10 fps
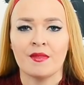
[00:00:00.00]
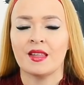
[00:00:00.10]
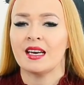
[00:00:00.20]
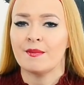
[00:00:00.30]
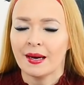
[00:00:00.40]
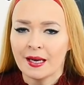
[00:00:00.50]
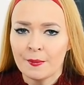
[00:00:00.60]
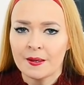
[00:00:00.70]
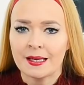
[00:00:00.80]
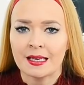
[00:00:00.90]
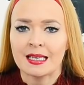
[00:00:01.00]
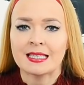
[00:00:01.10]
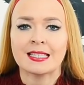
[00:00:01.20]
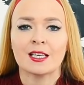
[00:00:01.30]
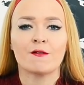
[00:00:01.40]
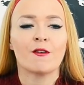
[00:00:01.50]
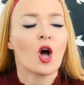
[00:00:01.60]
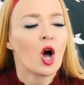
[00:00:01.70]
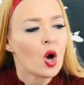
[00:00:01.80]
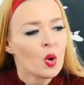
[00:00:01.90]
then in my opinion, instead of
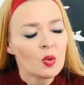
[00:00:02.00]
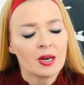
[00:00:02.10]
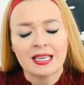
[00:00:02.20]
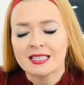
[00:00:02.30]
only